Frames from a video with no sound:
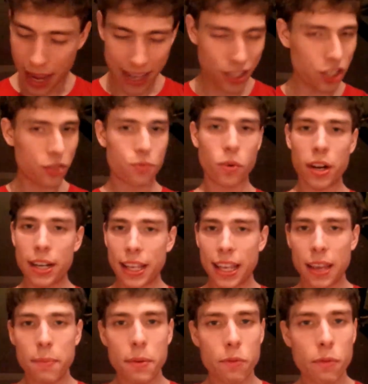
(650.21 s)
just wanted to
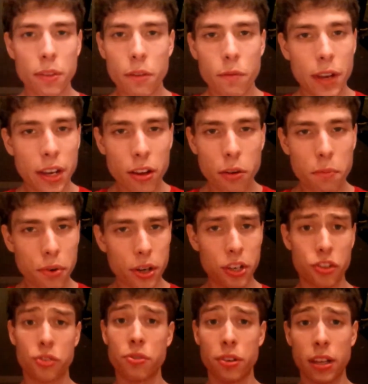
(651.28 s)
keep the video pretty
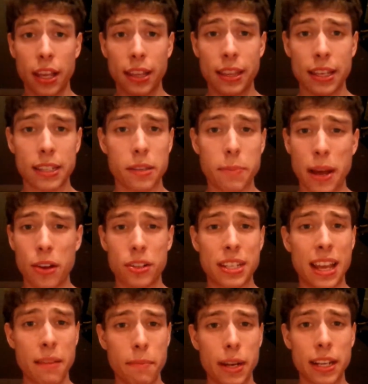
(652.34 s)
short like this, about
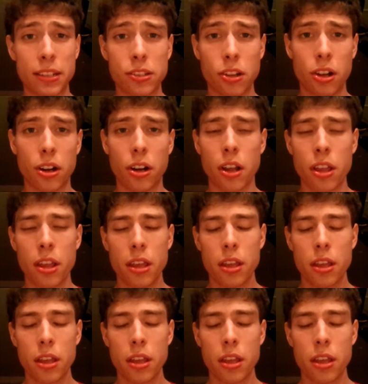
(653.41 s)
10 minutes long.